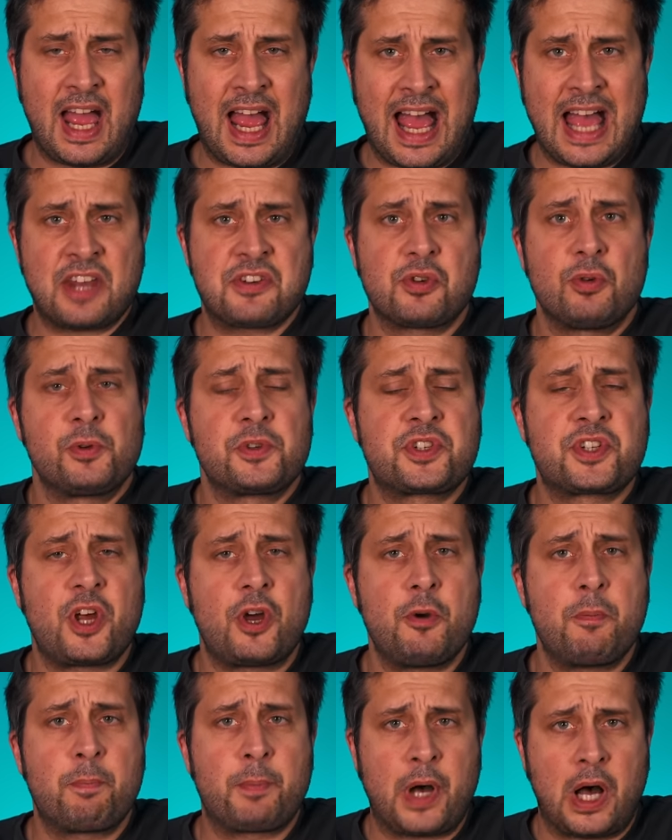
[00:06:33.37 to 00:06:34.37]
and
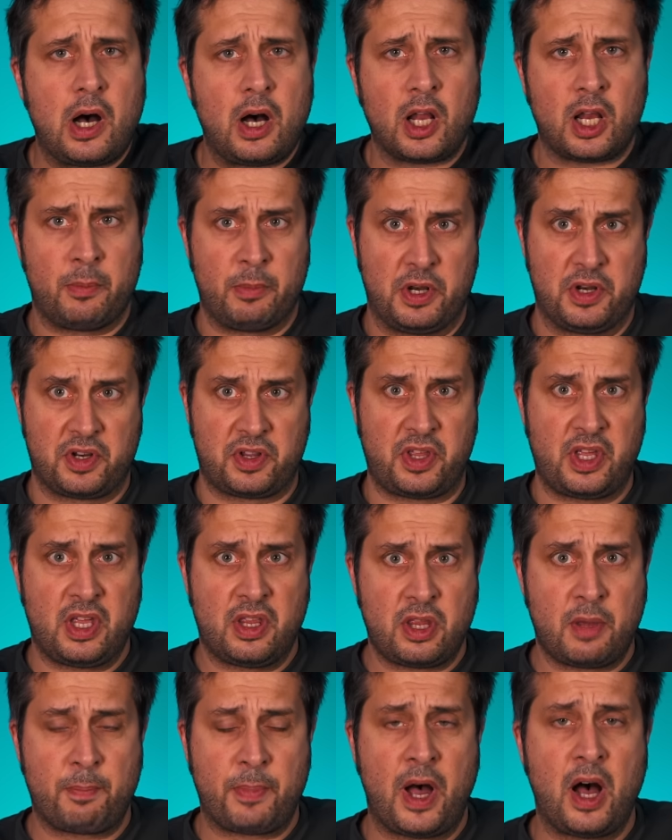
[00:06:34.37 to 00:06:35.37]
also Parliament, the
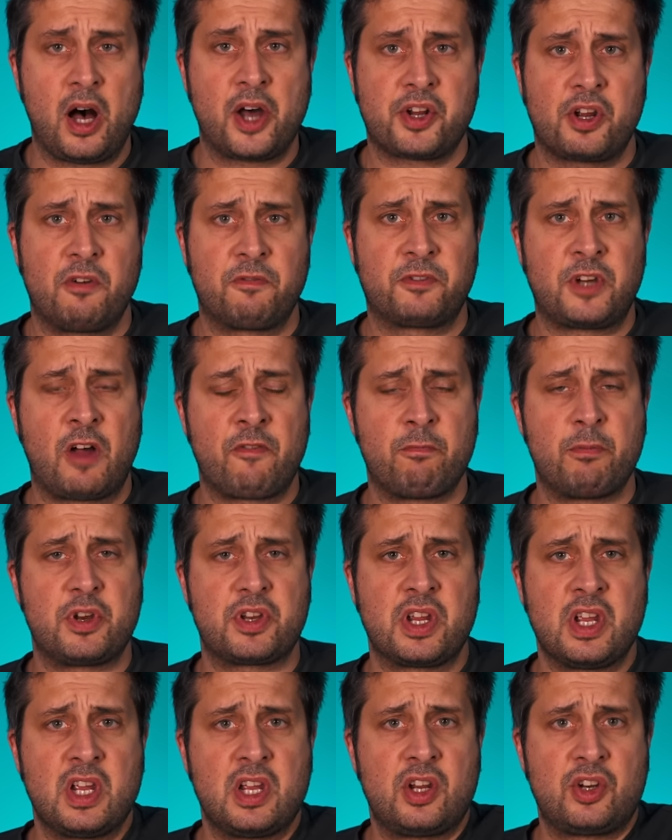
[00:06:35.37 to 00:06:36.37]
part of
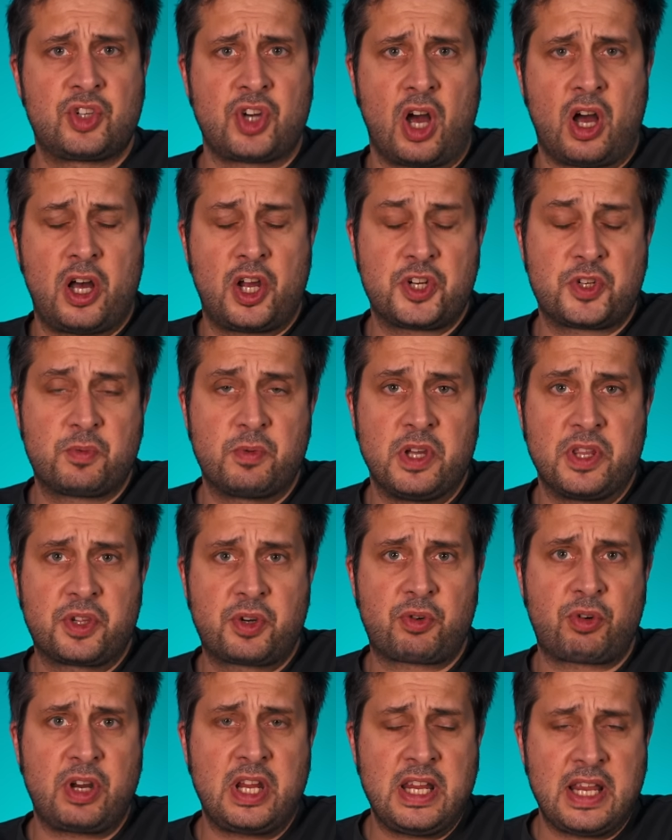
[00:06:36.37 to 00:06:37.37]
government charged with
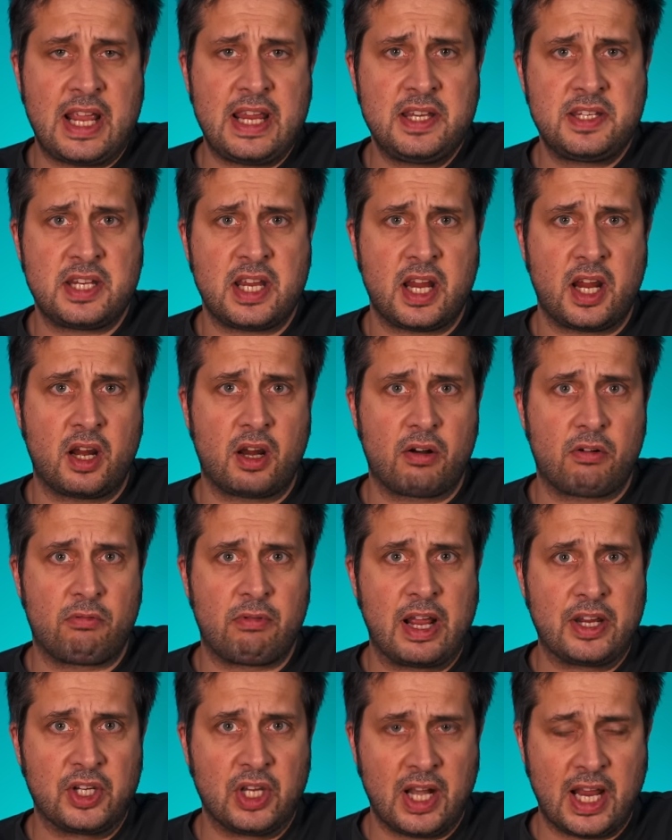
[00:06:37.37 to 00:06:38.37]
creating
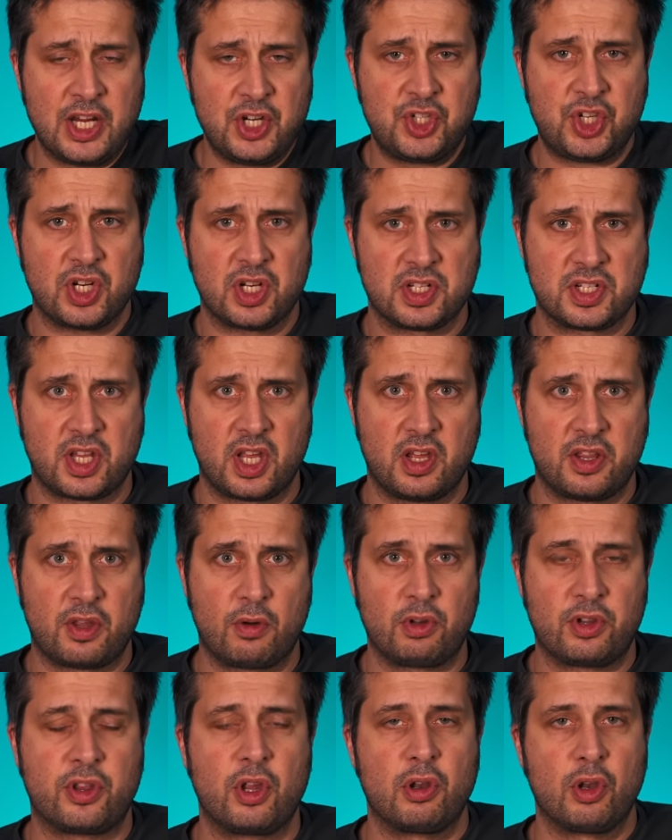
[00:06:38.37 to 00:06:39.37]
regulations,
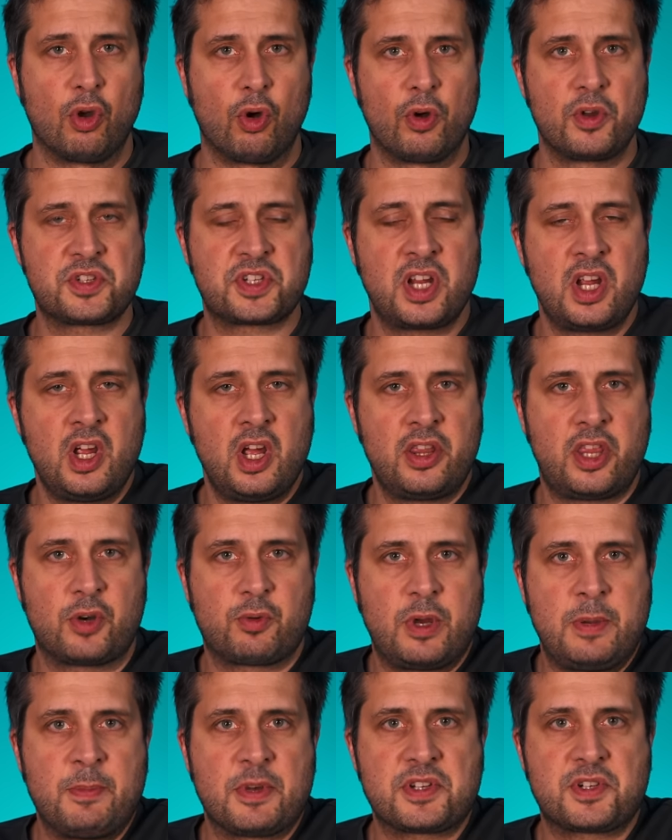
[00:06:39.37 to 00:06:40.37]
the laws that
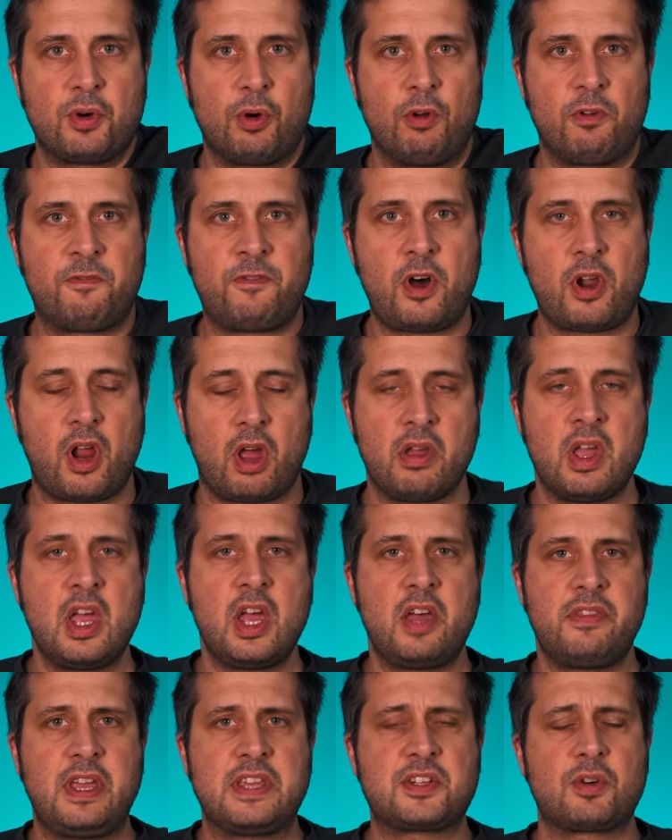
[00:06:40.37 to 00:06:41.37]
we must all follow,
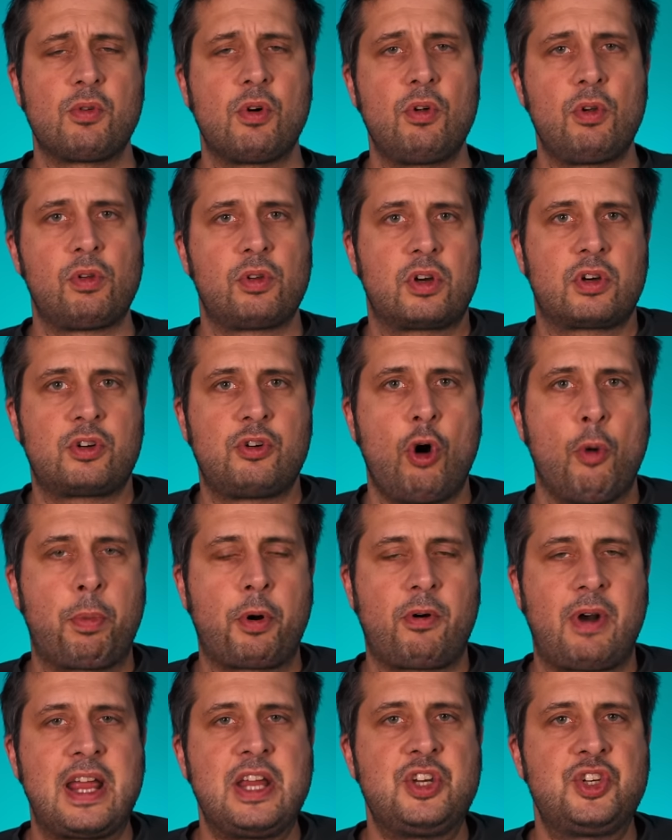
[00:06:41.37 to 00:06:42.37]
these are all
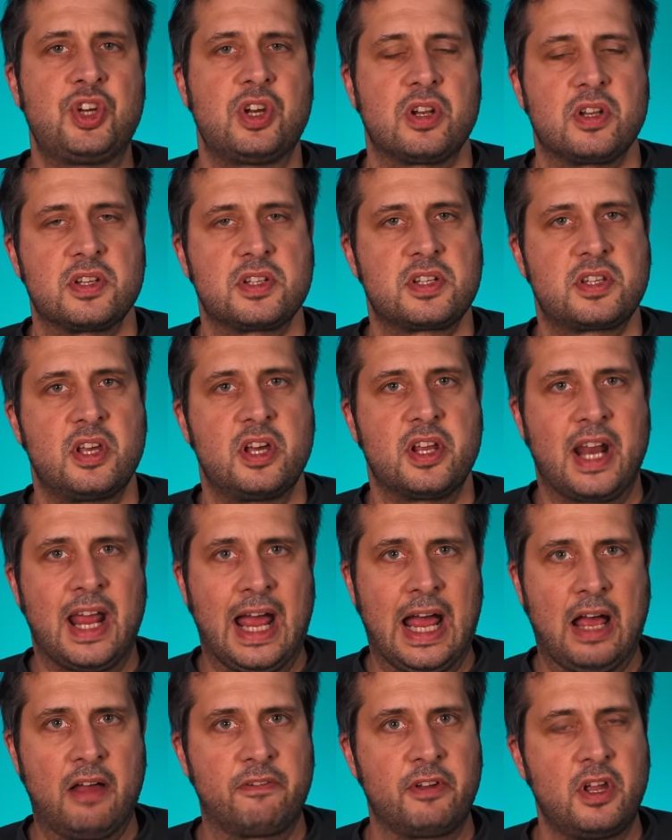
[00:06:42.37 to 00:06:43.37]
corporations that
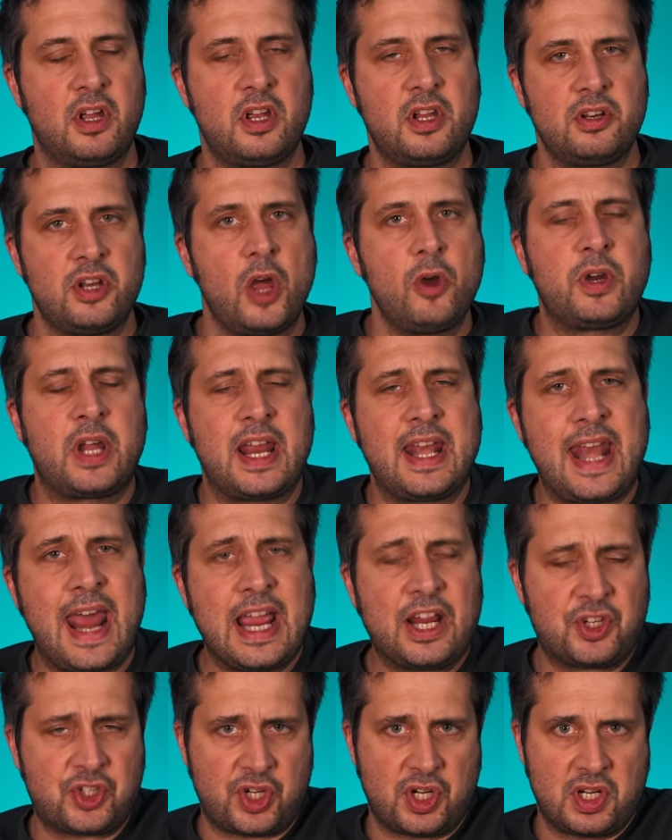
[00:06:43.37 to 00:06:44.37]
have no
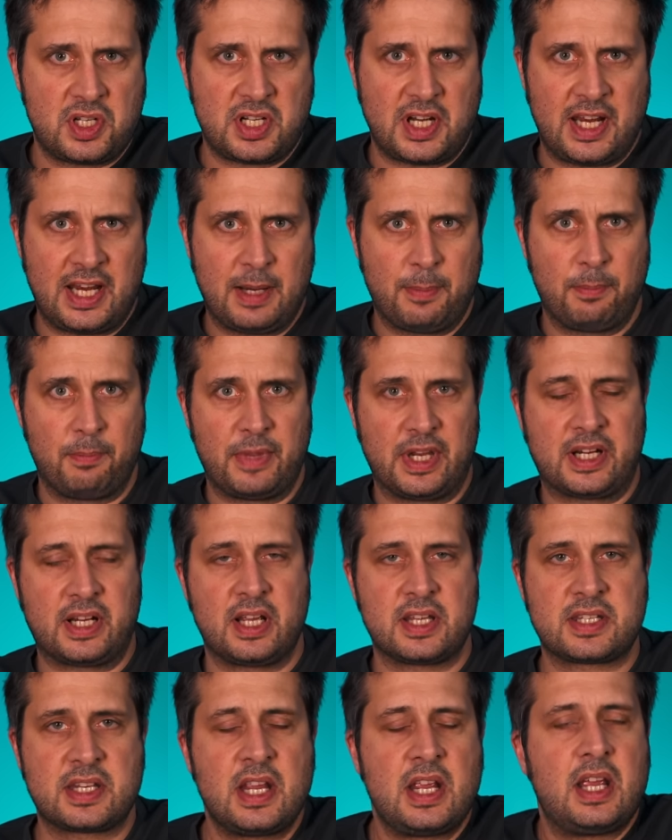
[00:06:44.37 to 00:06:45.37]
connection to him
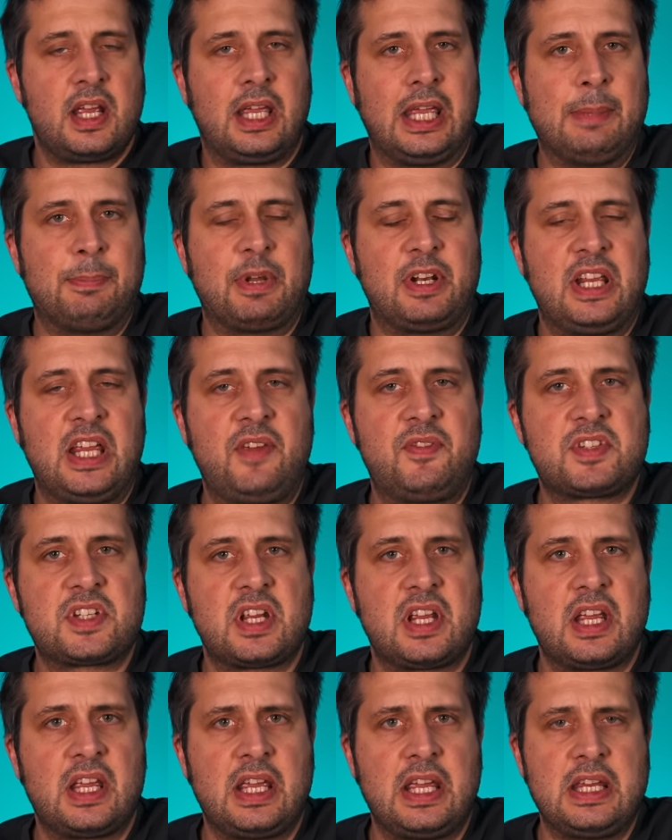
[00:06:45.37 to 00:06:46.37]
because he believes
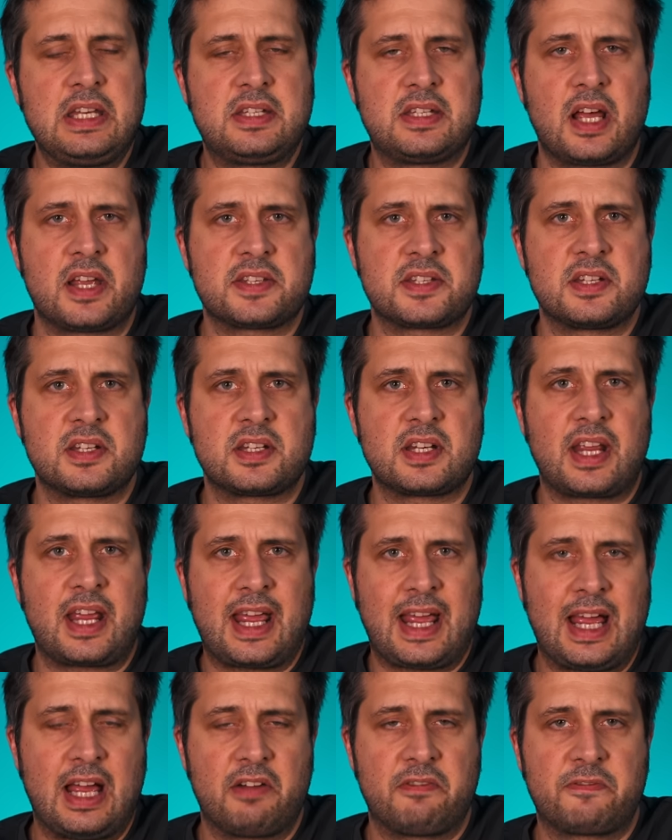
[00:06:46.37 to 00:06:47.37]
he doesn't
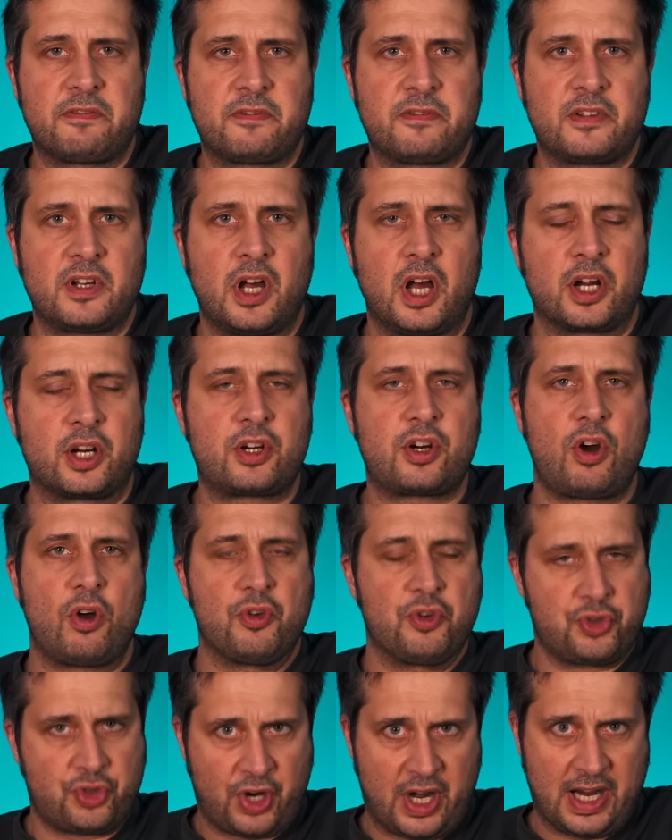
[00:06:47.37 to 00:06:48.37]
have a
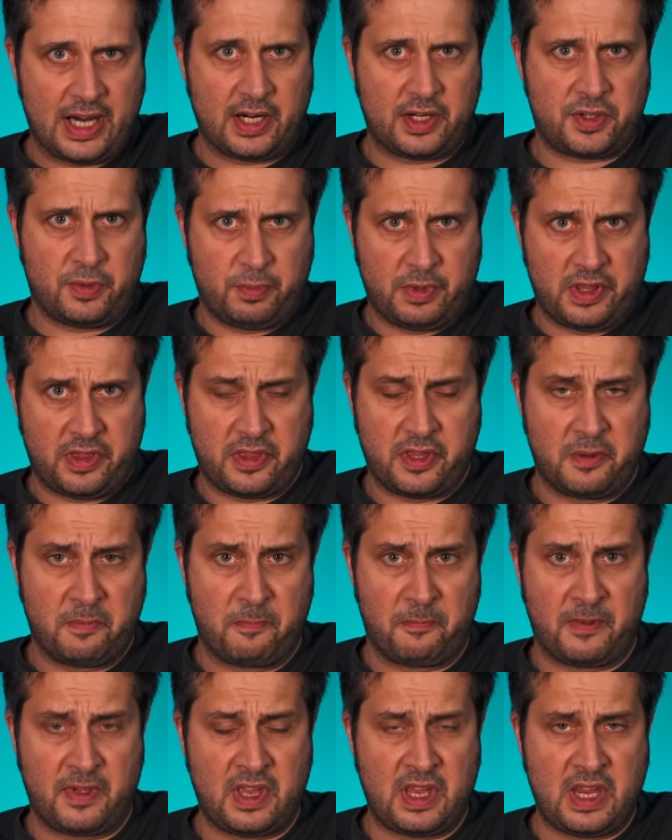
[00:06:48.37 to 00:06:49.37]
contract with them.